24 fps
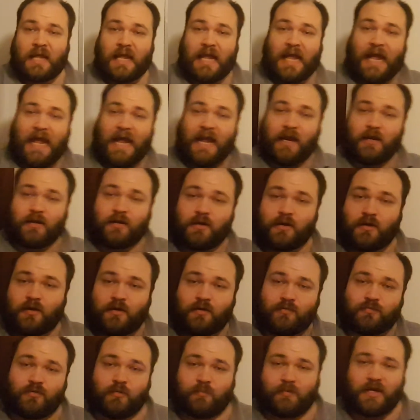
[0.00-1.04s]
and
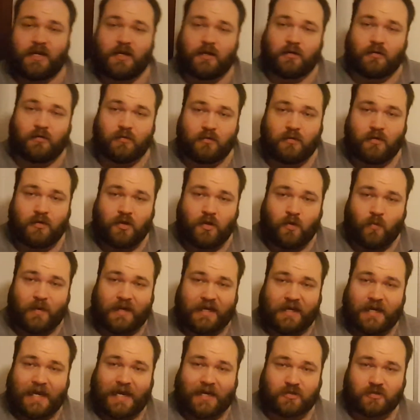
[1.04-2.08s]
from here, we
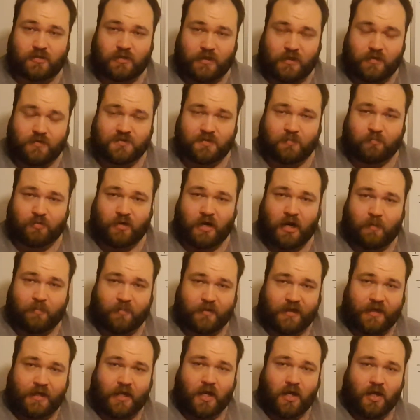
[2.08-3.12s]
can actually use a
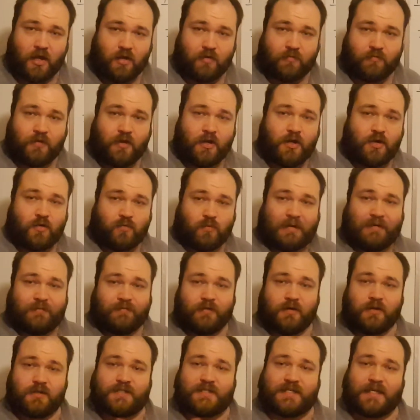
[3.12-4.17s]
property of
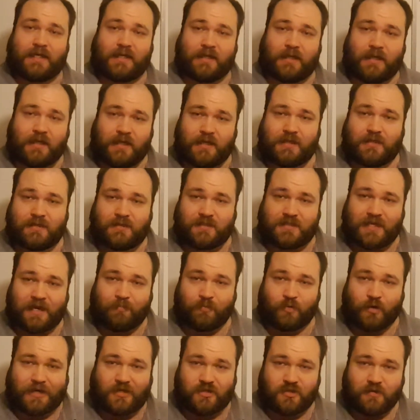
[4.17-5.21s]
reversing
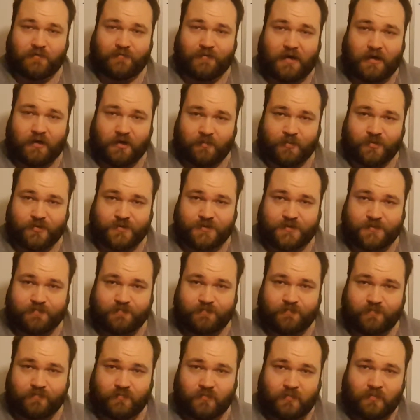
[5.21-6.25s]
separation of variables,
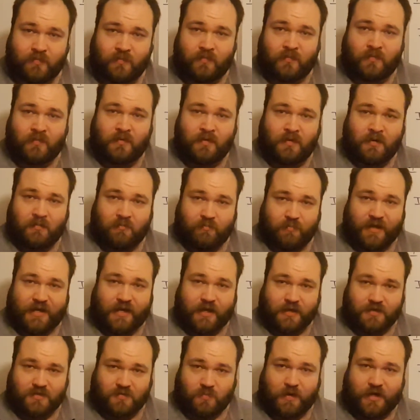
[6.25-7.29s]

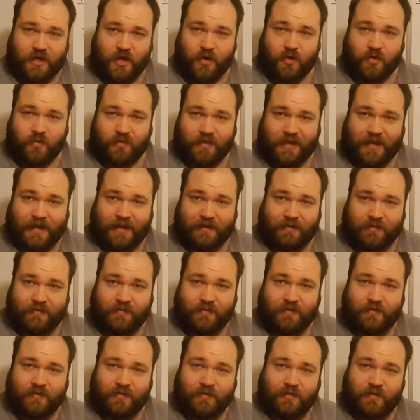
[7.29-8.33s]
because we know
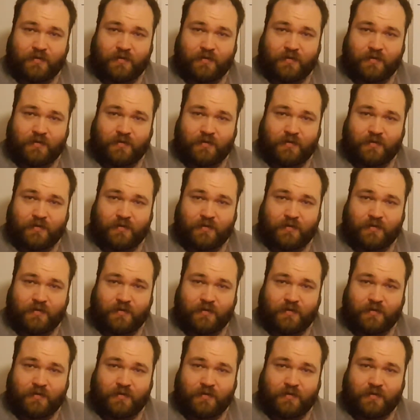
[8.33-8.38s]
that